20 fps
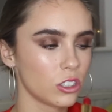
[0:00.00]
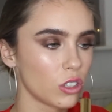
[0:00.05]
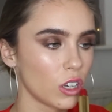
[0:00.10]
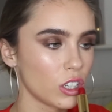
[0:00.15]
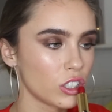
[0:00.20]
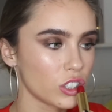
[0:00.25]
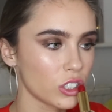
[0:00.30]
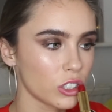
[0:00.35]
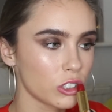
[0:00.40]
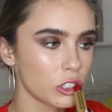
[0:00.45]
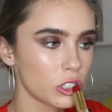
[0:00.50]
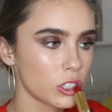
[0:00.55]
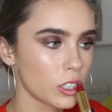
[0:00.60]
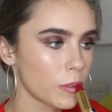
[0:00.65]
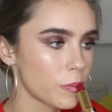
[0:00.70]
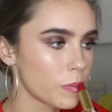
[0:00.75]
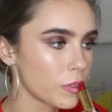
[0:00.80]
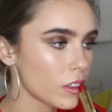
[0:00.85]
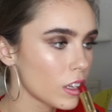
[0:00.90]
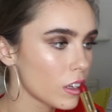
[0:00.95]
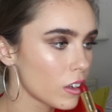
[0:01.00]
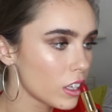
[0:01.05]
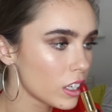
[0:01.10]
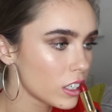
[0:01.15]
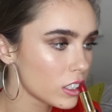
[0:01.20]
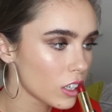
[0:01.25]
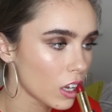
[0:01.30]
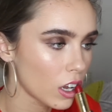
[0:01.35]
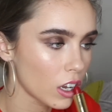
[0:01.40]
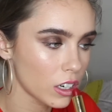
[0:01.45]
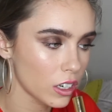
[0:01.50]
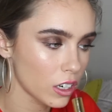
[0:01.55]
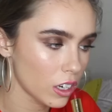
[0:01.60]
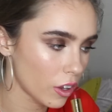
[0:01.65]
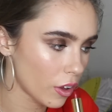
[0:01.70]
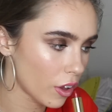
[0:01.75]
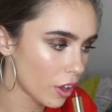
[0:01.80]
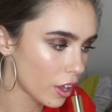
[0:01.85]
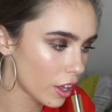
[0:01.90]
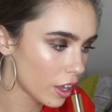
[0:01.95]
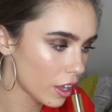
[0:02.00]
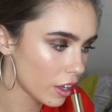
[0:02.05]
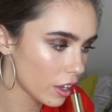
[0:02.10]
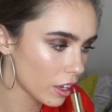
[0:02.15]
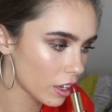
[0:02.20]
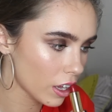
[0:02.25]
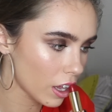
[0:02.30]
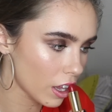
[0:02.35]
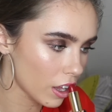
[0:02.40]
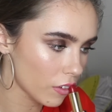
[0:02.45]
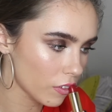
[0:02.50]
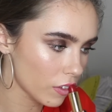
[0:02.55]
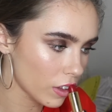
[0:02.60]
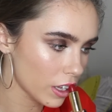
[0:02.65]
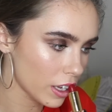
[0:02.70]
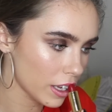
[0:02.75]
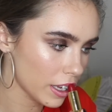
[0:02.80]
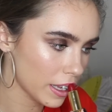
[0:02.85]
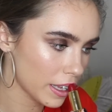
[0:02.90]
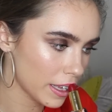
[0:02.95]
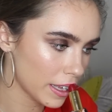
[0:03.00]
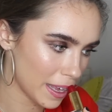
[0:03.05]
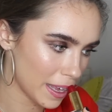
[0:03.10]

So just put this on. Perfect.